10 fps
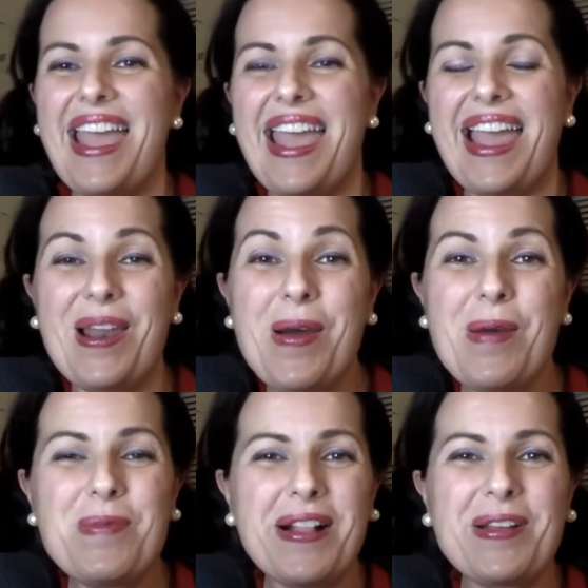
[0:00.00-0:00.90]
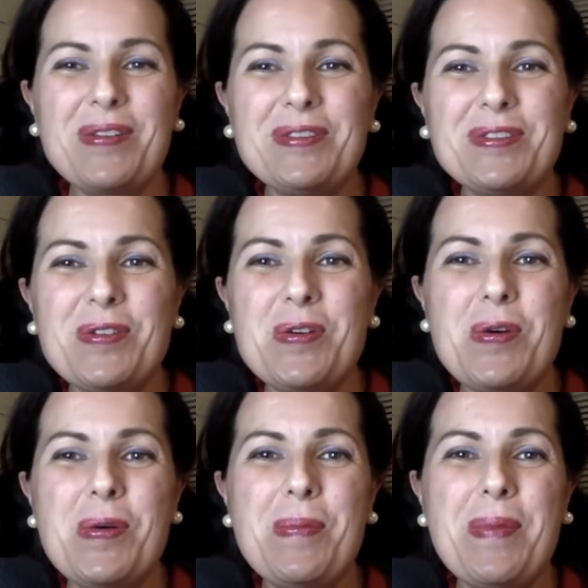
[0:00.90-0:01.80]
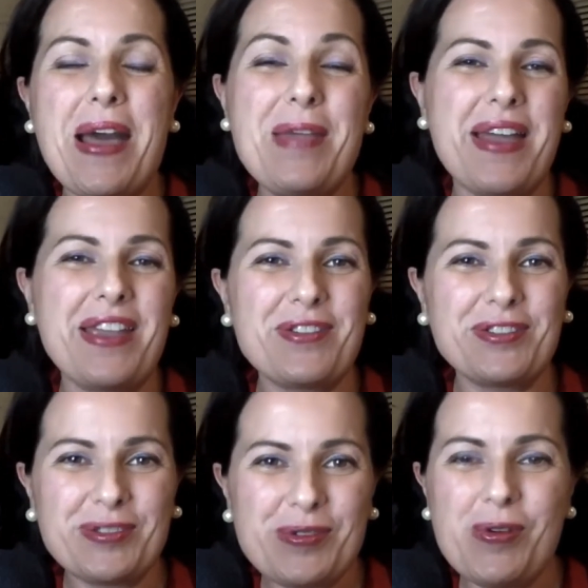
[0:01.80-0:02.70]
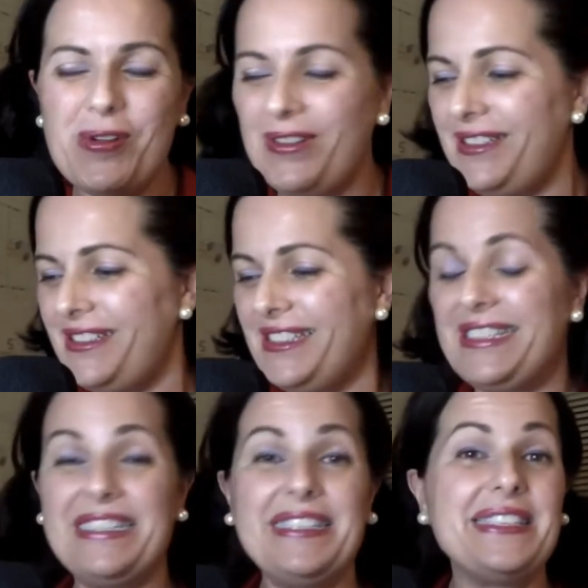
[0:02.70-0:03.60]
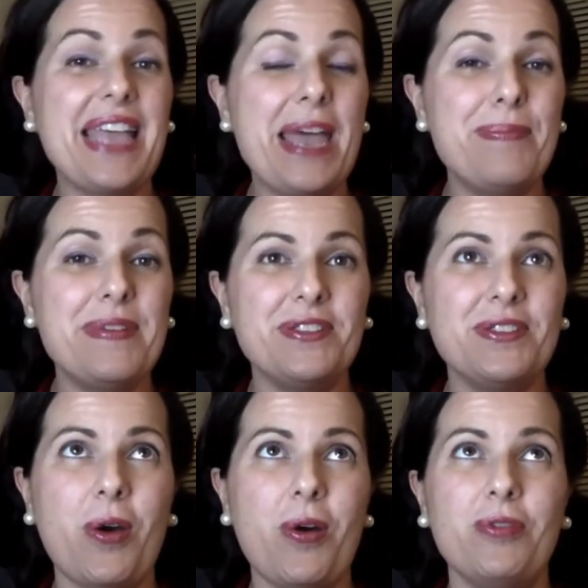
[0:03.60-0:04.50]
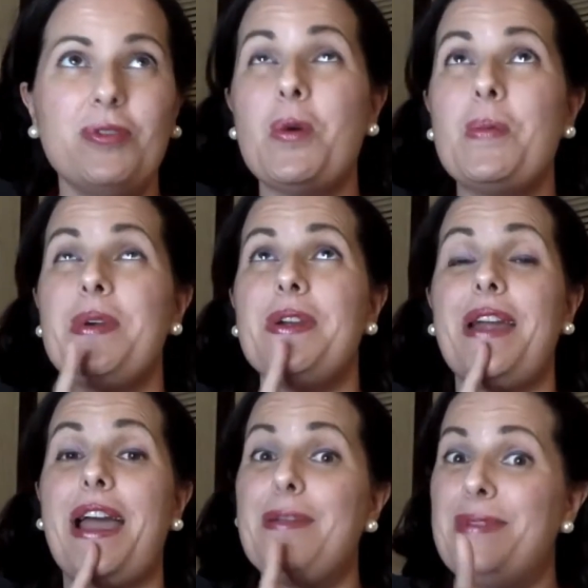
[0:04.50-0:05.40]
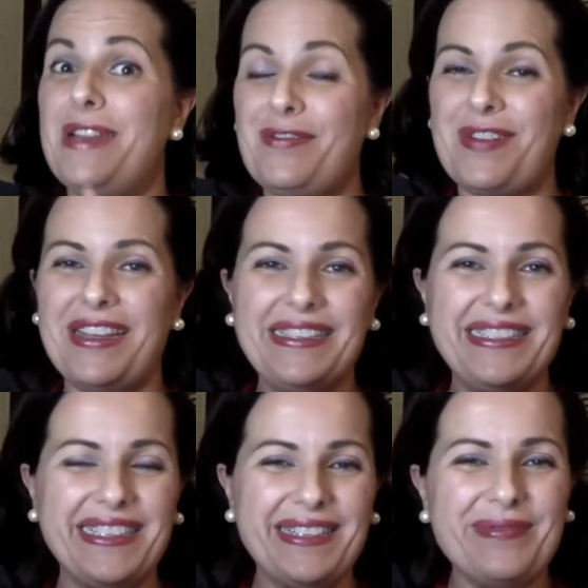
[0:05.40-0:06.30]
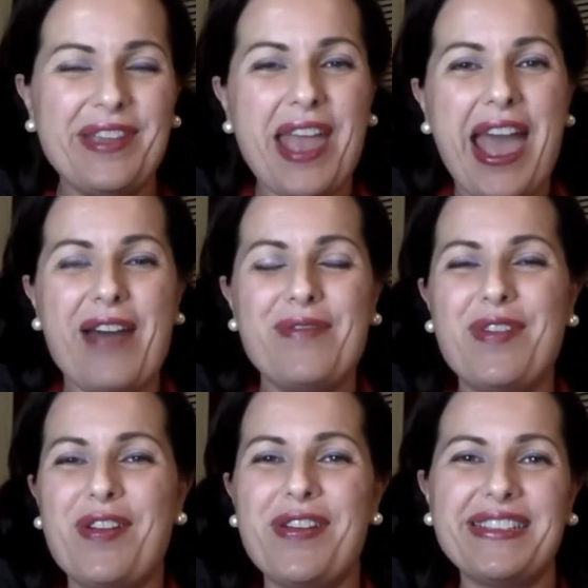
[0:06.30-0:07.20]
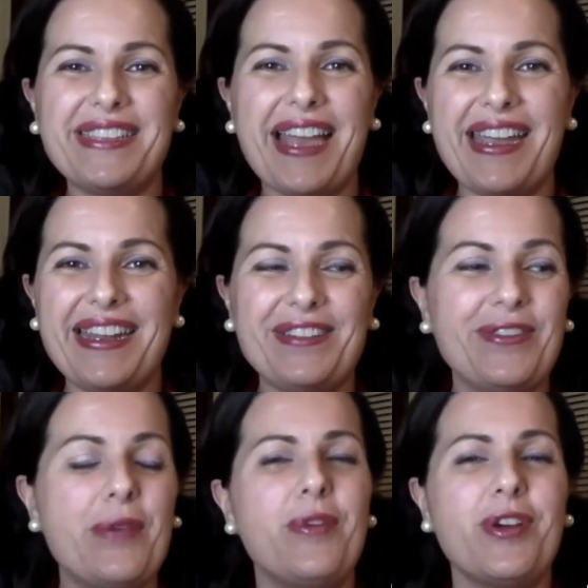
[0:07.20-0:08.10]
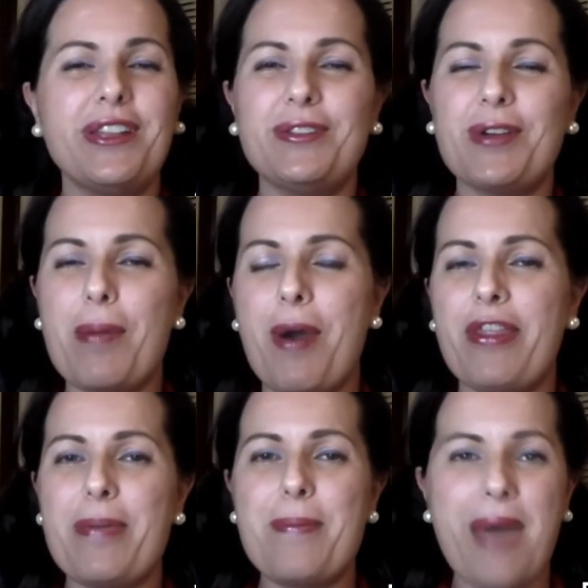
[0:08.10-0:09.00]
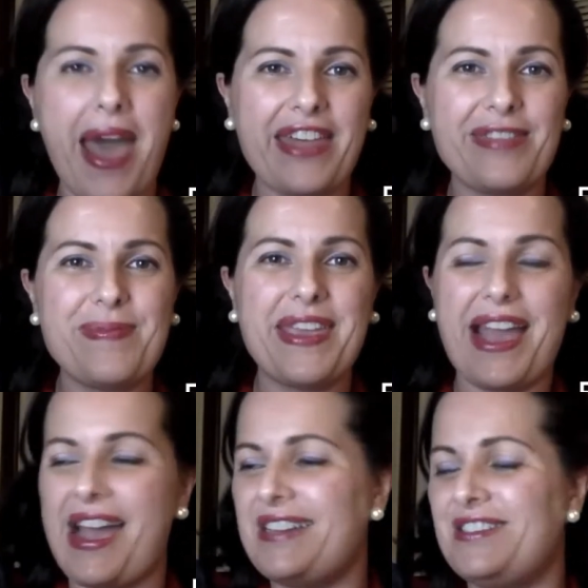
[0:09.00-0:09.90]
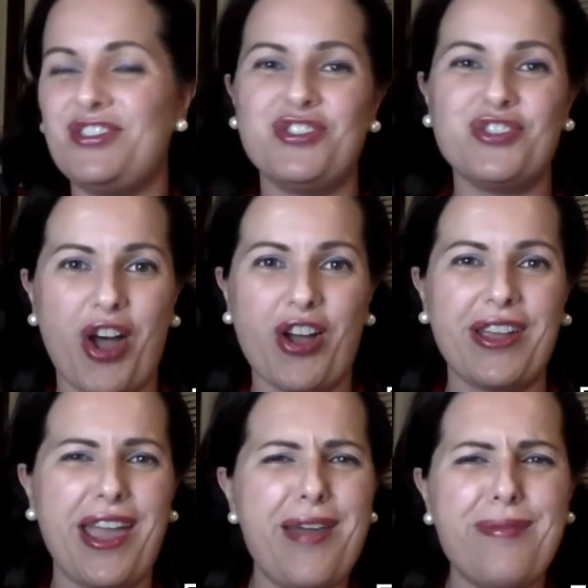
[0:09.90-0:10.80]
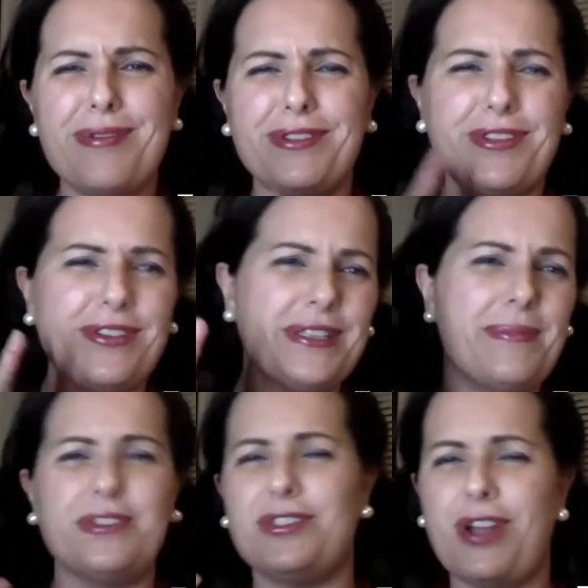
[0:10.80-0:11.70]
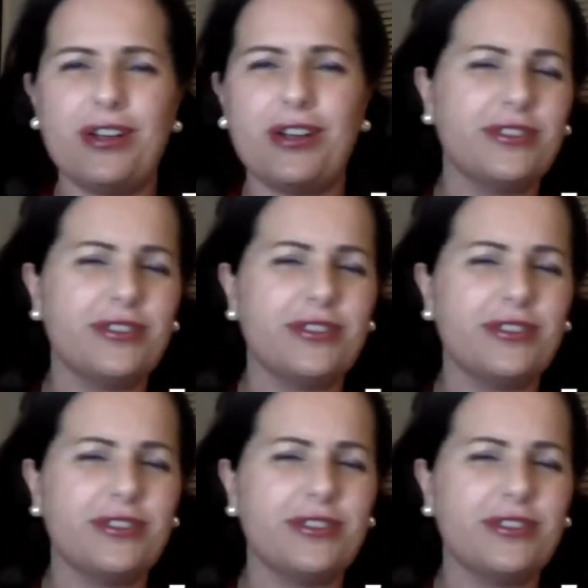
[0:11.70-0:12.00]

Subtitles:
Hello and welcome to my micro school. This is episode number, I believe, 19. I'm very excited. Today we're going to talk about the math behind stock. Everyone talks about stock.